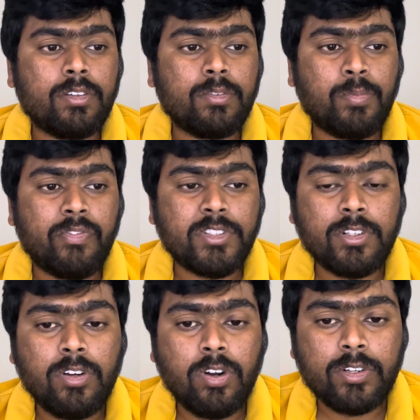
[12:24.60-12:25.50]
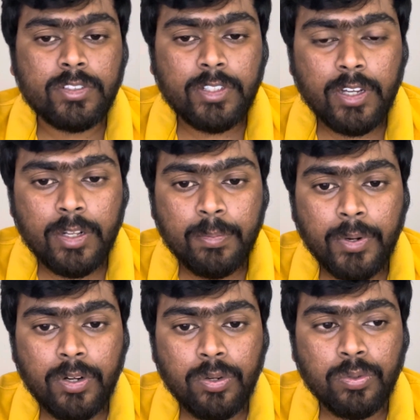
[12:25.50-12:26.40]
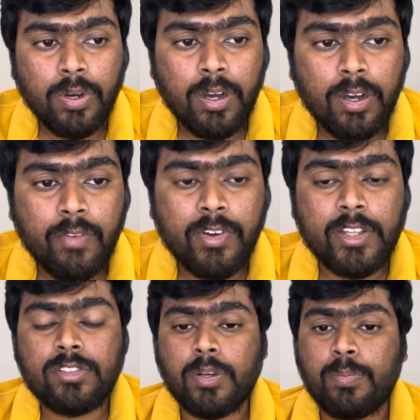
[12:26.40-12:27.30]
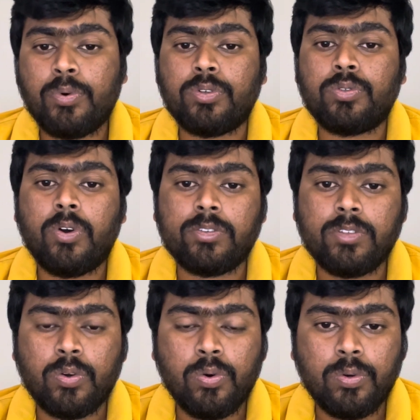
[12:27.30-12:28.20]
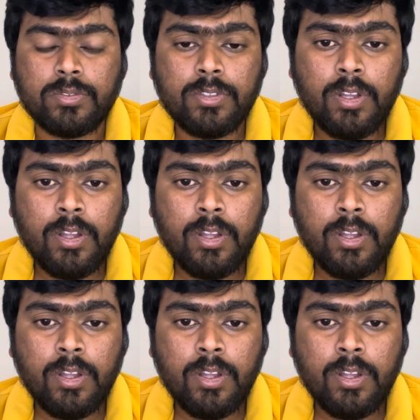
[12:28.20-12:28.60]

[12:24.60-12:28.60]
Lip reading: Professor Dr. Srikant Patlu for his support throughout the course.